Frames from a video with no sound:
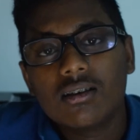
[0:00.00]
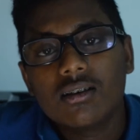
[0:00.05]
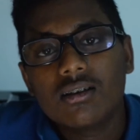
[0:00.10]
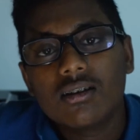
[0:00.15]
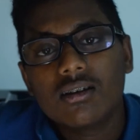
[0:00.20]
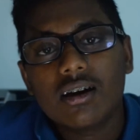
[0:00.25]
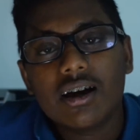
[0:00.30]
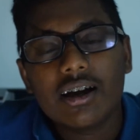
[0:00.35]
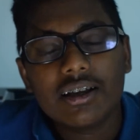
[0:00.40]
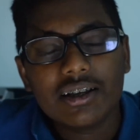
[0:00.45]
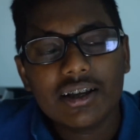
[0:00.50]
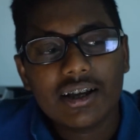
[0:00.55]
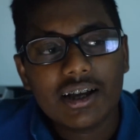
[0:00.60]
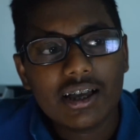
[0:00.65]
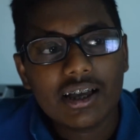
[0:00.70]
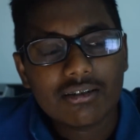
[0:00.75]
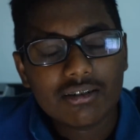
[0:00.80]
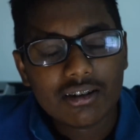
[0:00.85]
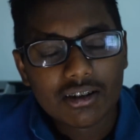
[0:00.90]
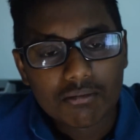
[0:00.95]
Hi
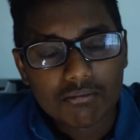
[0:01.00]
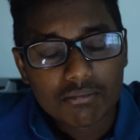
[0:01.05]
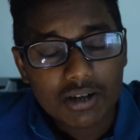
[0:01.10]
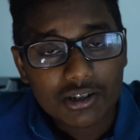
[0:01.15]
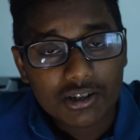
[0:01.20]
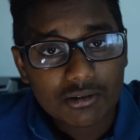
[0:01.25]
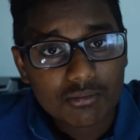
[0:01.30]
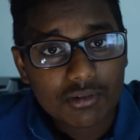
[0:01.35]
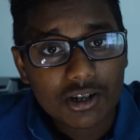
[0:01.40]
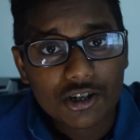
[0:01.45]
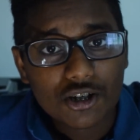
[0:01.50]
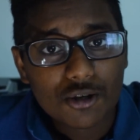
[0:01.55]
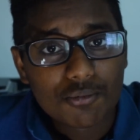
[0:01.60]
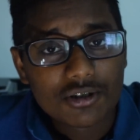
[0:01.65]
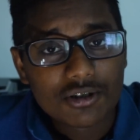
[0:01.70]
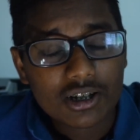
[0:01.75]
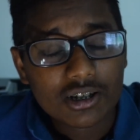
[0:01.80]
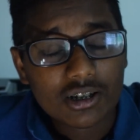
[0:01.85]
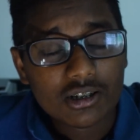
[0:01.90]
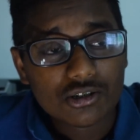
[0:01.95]
guys, welcome back to my YouTube
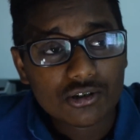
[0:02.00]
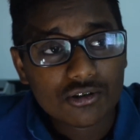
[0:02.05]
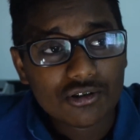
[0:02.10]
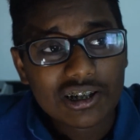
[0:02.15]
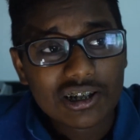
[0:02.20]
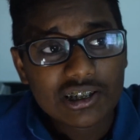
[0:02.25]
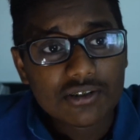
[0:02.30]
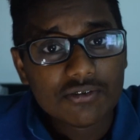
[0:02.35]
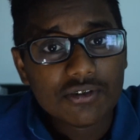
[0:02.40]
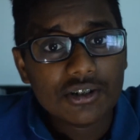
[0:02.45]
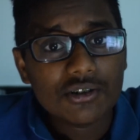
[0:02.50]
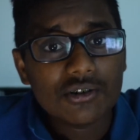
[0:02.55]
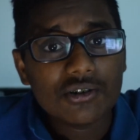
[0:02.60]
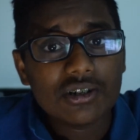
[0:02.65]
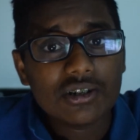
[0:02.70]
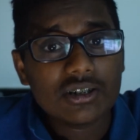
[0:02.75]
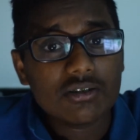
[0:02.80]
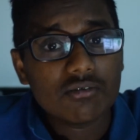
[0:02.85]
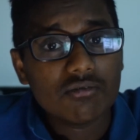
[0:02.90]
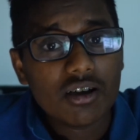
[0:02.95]
channel. So today's video
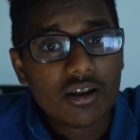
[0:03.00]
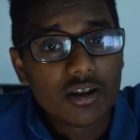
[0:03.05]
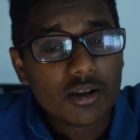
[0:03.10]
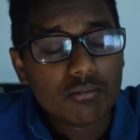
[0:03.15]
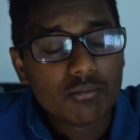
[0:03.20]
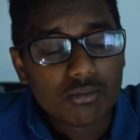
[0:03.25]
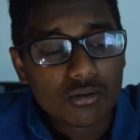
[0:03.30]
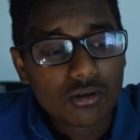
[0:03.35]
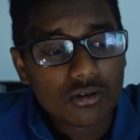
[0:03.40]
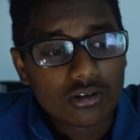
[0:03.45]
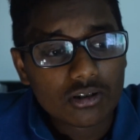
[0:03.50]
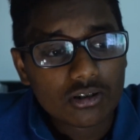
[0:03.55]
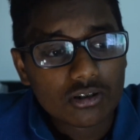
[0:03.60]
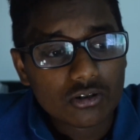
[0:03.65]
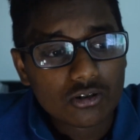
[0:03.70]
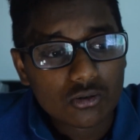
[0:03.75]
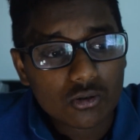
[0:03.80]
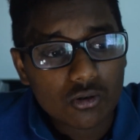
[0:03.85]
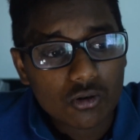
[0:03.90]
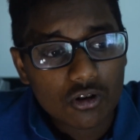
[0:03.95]
is very
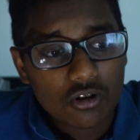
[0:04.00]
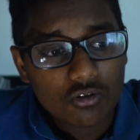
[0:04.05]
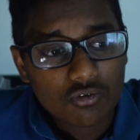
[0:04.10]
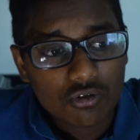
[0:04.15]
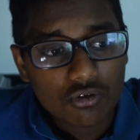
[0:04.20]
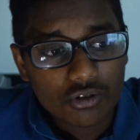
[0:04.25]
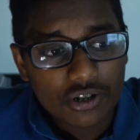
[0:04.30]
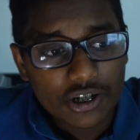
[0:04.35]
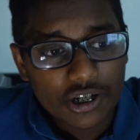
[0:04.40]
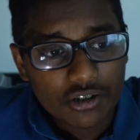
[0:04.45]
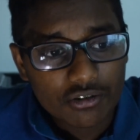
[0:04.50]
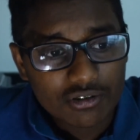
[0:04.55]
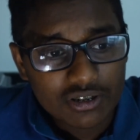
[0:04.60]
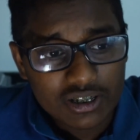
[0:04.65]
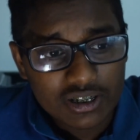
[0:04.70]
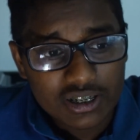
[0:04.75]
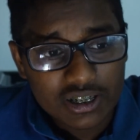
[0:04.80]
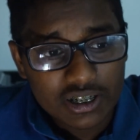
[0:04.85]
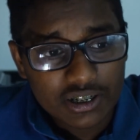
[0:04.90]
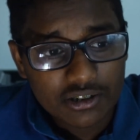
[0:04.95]
important to all 14 to
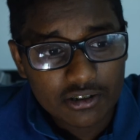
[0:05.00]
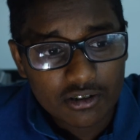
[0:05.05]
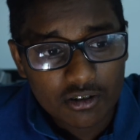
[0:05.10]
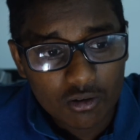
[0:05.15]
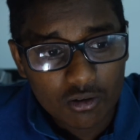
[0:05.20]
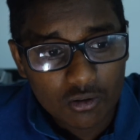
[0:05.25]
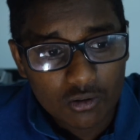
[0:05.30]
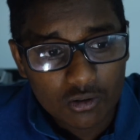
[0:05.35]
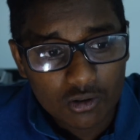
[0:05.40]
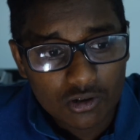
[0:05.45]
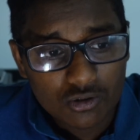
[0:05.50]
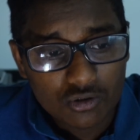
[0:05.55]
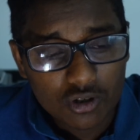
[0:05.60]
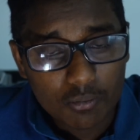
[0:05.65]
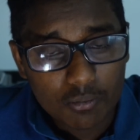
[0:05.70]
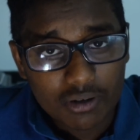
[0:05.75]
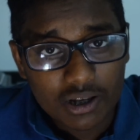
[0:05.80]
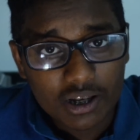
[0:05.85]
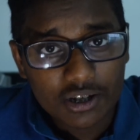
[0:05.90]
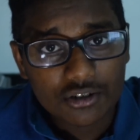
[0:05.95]
16-year-olds who are
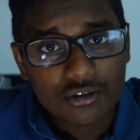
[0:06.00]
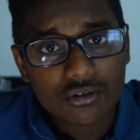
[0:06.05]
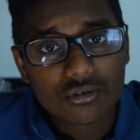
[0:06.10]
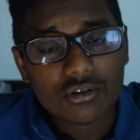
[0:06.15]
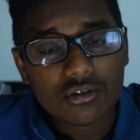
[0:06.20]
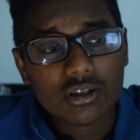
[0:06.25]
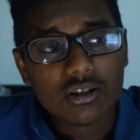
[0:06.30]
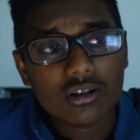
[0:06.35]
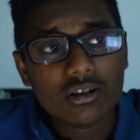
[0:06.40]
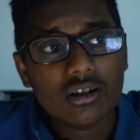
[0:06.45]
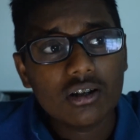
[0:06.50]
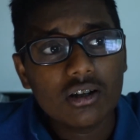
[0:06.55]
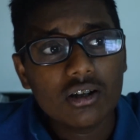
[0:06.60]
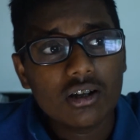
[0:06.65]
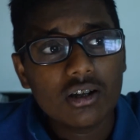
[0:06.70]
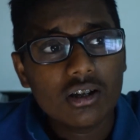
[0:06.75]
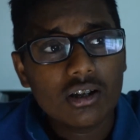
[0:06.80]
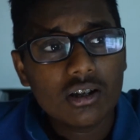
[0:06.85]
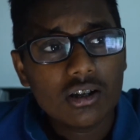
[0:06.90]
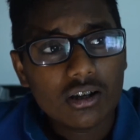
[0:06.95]
planning to do their
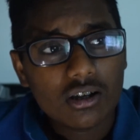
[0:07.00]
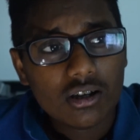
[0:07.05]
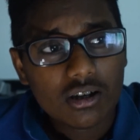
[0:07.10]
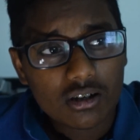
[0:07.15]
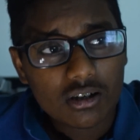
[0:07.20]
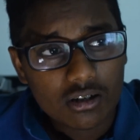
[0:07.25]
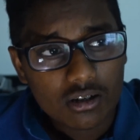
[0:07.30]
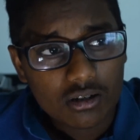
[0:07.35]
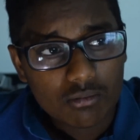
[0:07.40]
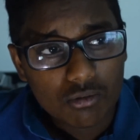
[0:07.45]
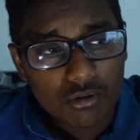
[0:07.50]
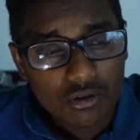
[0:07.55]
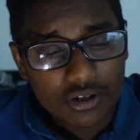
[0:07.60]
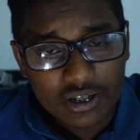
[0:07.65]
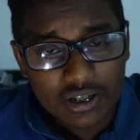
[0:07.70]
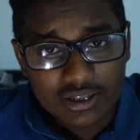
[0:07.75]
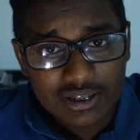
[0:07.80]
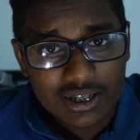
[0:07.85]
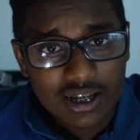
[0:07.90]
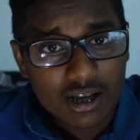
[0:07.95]
board
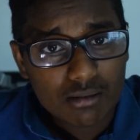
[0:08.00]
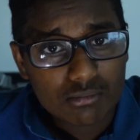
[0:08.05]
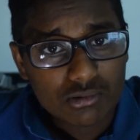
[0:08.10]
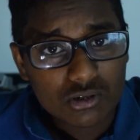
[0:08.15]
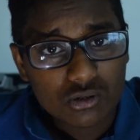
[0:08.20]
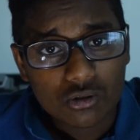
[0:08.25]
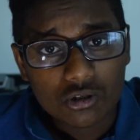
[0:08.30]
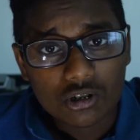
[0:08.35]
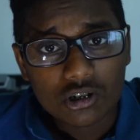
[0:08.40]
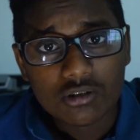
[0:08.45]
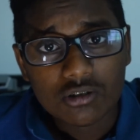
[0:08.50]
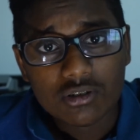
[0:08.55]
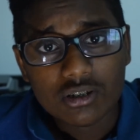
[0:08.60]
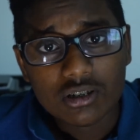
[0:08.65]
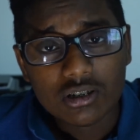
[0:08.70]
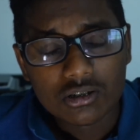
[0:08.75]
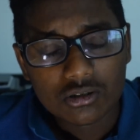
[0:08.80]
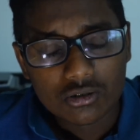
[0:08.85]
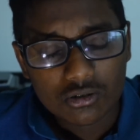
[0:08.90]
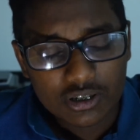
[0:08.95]
exams,
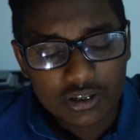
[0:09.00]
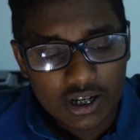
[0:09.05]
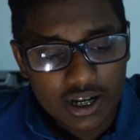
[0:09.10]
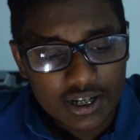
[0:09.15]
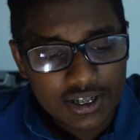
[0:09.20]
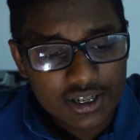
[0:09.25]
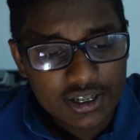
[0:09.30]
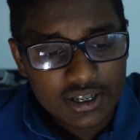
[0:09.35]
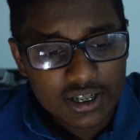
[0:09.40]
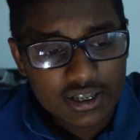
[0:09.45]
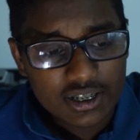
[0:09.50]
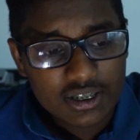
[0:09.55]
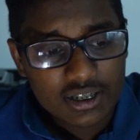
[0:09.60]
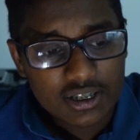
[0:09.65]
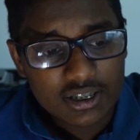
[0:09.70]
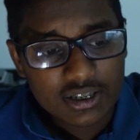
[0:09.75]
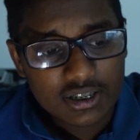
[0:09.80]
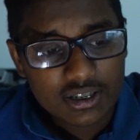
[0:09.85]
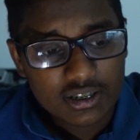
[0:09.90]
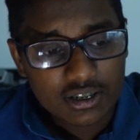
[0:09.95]
O-levels or their
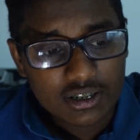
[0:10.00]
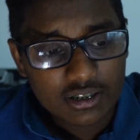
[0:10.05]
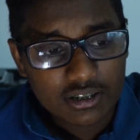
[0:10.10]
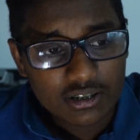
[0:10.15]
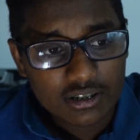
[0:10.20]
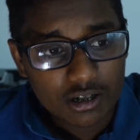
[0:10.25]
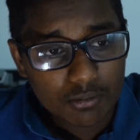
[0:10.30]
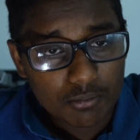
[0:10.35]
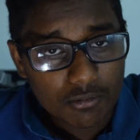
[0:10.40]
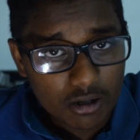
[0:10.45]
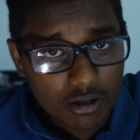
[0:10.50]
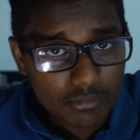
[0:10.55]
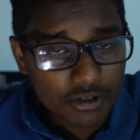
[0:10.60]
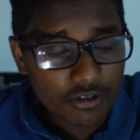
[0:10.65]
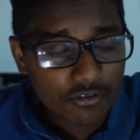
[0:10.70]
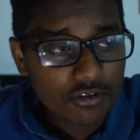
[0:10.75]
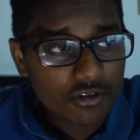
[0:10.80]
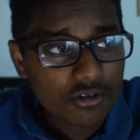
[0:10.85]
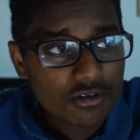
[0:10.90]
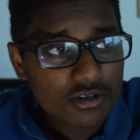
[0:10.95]
IGCSEs in the upcoming
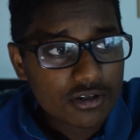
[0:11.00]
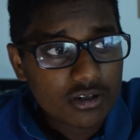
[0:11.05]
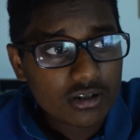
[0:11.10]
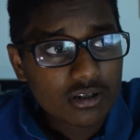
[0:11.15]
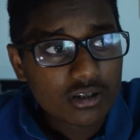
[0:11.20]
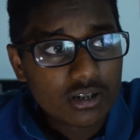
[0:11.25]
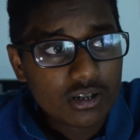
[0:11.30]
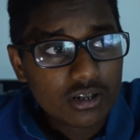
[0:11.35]
future.